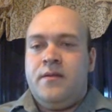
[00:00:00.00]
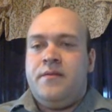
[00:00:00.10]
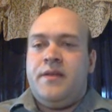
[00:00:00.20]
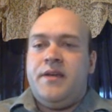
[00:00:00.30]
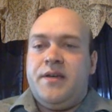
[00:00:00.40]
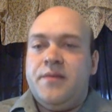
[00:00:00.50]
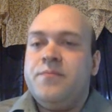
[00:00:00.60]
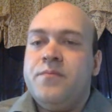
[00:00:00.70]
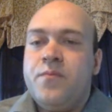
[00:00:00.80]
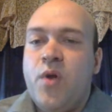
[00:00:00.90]
The
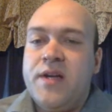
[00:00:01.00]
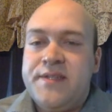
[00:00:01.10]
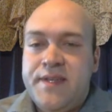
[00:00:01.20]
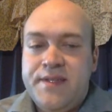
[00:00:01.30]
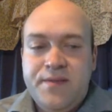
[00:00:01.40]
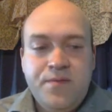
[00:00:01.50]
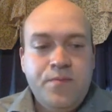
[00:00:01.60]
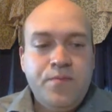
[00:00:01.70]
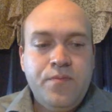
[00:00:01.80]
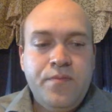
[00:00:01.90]
process
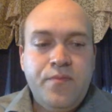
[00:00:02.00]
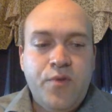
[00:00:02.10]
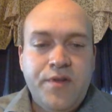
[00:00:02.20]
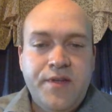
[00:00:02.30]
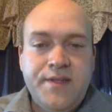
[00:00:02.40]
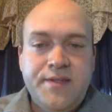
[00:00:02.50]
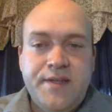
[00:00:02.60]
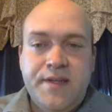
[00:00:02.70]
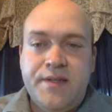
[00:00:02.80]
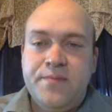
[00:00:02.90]
where these
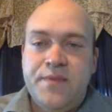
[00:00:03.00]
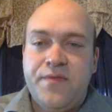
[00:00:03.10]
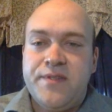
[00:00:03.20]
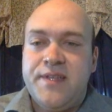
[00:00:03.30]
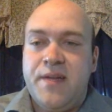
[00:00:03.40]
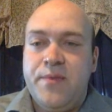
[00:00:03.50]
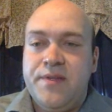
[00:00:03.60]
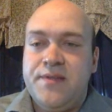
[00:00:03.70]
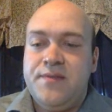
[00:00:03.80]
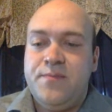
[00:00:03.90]
different
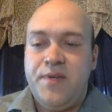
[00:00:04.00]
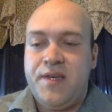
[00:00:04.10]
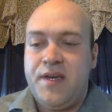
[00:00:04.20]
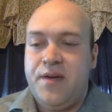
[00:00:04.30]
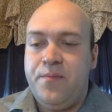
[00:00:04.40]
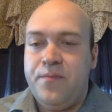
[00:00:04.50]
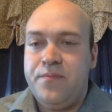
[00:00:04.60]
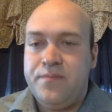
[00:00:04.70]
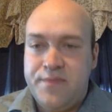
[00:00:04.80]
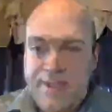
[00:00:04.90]
sediments
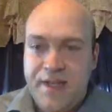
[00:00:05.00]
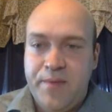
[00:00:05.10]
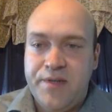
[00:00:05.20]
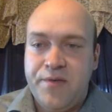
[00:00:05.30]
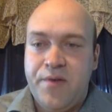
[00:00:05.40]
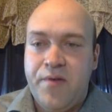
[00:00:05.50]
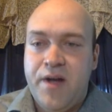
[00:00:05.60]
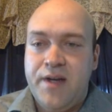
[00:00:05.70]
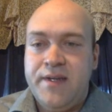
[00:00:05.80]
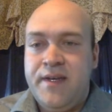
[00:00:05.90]
become sedimentary
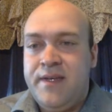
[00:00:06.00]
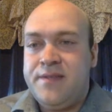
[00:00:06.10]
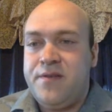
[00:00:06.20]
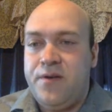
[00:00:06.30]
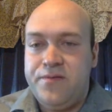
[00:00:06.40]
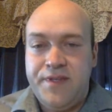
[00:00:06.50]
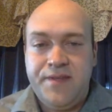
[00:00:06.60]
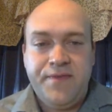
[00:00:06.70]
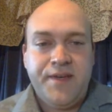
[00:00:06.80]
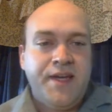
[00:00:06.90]
rock is called
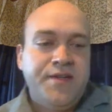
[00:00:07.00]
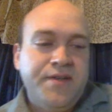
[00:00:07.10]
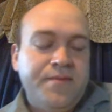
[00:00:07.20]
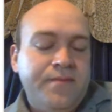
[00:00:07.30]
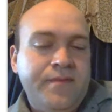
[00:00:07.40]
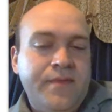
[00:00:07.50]
lithification.